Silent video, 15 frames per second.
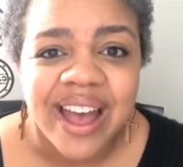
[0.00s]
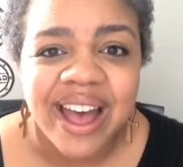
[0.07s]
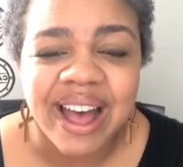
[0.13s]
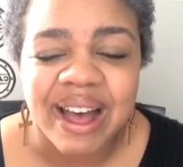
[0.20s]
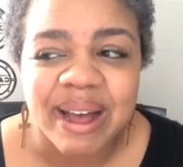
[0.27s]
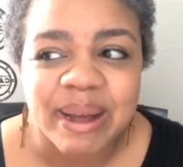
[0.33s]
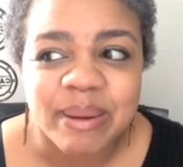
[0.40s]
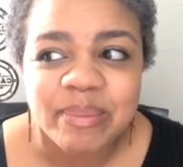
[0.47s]

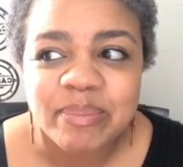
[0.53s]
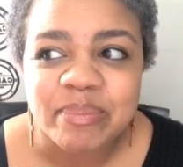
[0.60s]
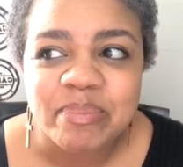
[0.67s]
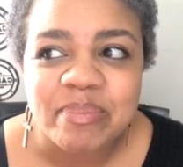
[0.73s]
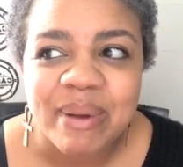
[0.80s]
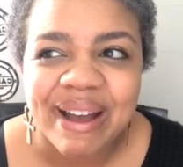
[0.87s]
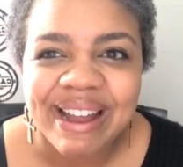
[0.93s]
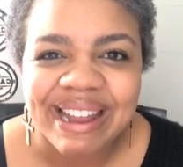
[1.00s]

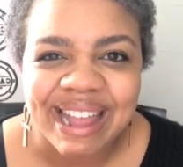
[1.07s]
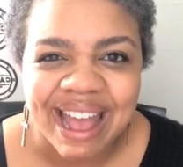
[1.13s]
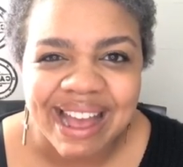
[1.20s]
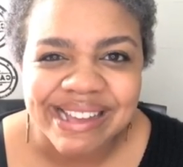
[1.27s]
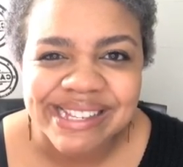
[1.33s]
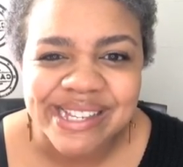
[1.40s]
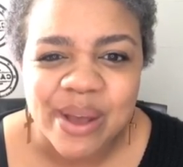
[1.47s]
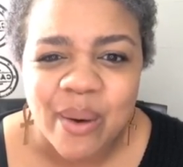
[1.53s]
But
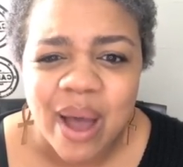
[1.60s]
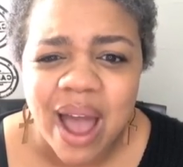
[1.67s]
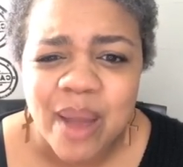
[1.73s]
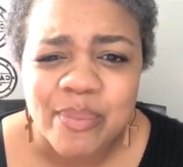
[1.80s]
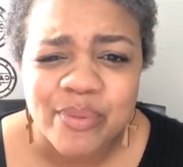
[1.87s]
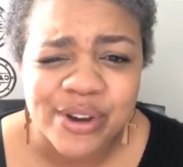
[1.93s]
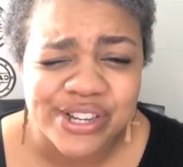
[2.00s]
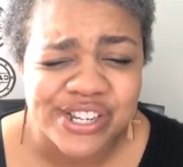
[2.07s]
yeah, so I
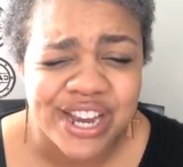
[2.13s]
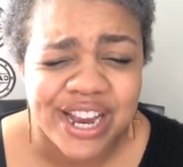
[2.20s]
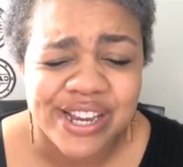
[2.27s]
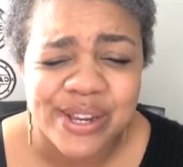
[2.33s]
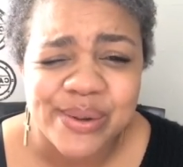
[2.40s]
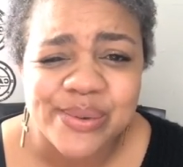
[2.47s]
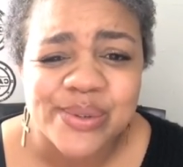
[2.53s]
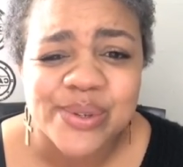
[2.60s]
appreciate
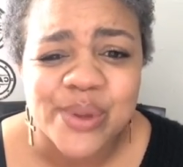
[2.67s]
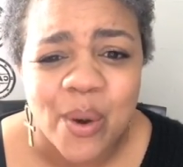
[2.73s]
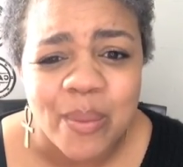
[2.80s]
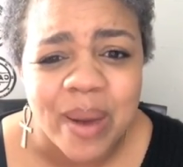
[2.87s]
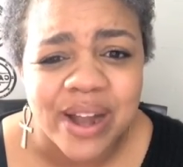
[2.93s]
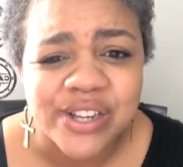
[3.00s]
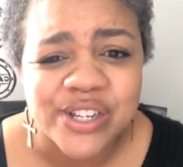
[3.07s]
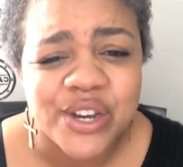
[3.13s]
you so
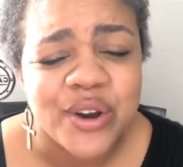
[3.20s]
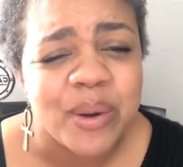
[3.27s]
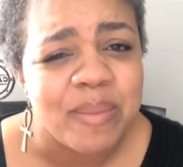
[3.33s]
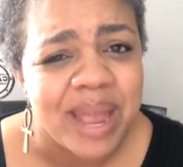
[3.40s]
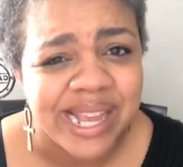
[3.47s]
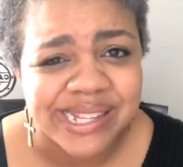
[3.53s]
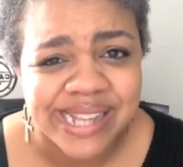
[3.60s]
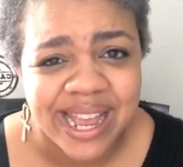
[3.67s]
much. You're
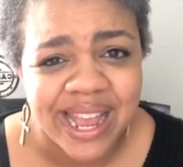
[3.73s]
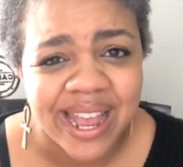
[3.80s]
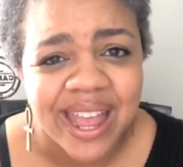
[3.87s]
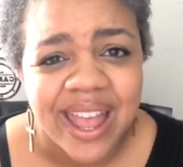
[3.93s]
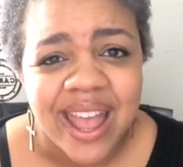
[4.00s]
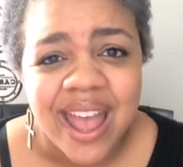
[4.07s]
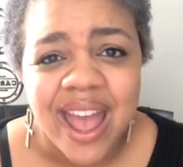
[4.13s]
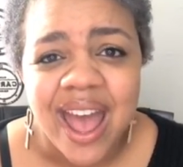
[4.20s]
amazing.
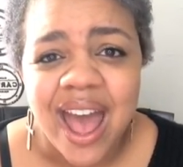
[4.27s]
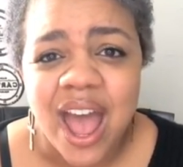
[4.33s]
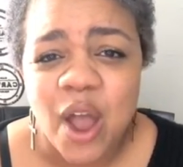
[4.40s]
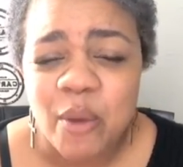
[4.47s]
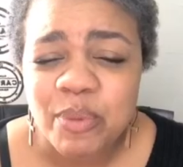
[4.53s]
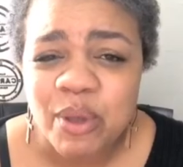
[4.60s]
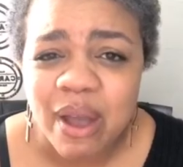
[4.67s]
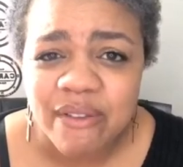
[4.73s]
I
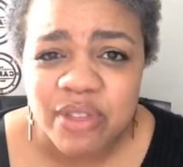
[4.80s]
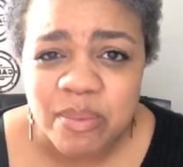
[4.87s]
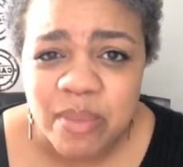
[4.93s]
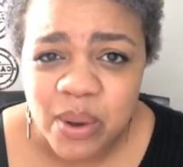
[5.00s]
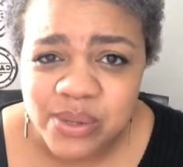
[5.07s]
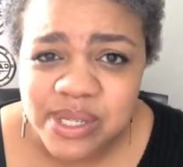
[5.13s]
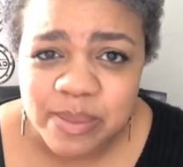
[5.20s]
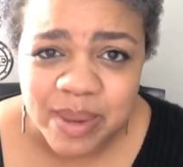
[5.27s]
hope you have the
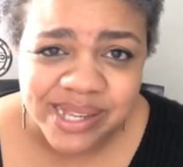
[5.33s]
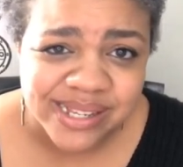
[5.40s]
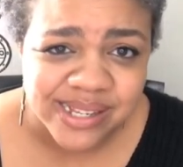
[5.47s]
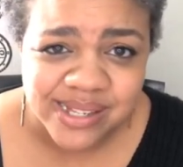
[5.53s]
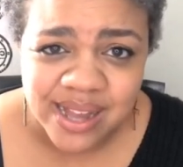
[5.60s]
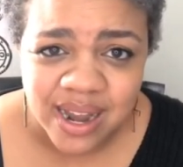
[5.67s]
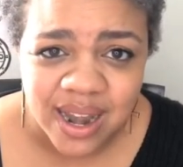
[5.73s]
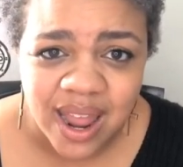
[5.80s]
most amazing
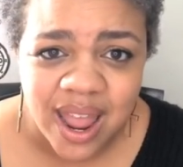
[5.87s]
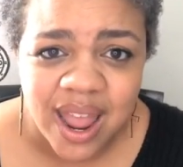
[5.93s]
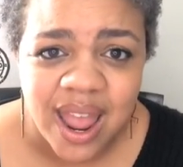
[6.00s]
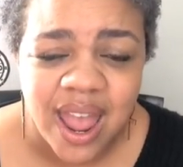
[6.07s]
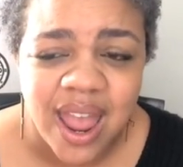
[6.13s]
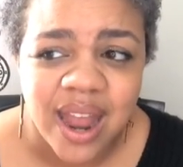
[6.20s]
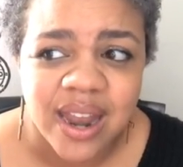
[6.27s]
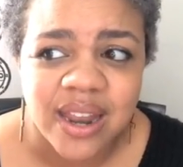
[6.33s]
Sunday,
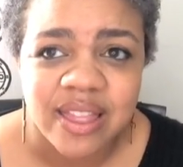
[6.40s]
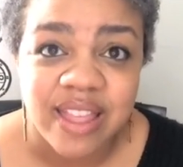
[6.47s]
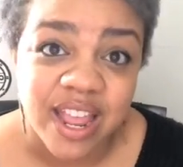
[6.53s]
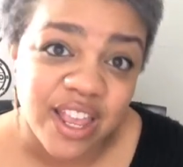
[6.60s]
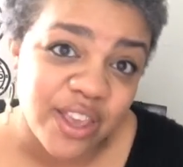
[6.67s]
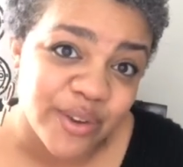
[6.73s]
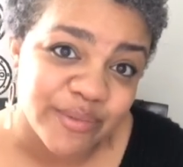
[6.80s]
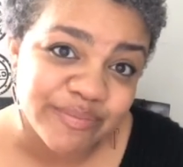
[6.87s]
and
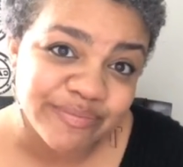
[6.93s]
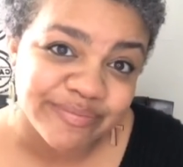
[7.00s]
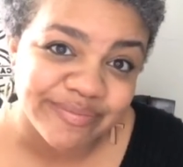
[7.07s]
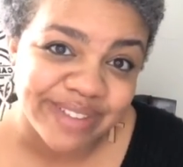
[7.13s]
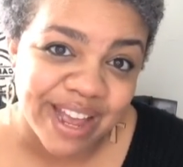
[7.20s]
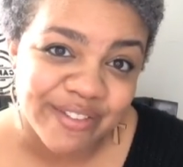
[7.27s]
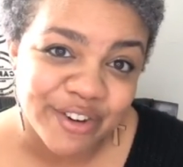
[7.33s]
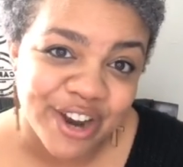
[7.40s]
thank you.
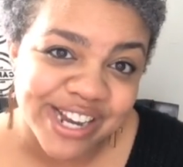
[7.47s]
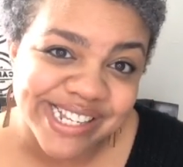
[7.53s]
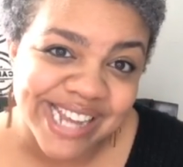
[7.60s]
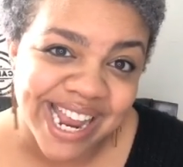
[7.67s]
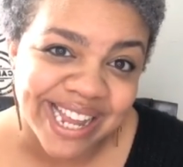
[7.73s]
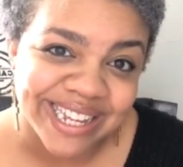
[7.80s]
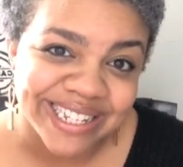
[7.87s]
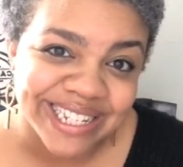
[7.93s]
Have a great
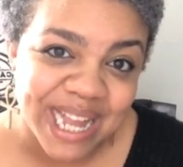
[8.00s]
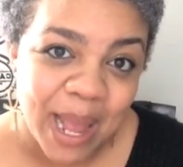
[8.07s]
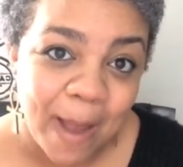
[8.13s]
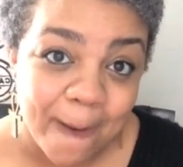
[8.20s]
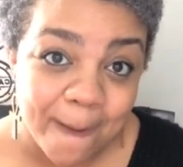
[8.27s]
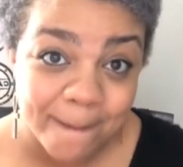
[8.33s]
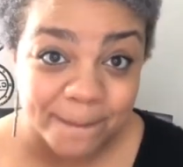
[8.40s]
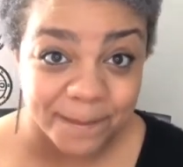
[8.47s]
day.
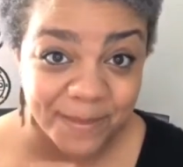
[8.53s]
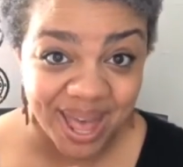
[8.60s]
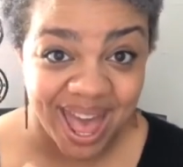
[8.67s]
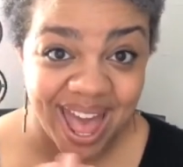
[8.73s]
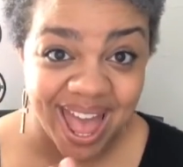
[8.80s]
Bye.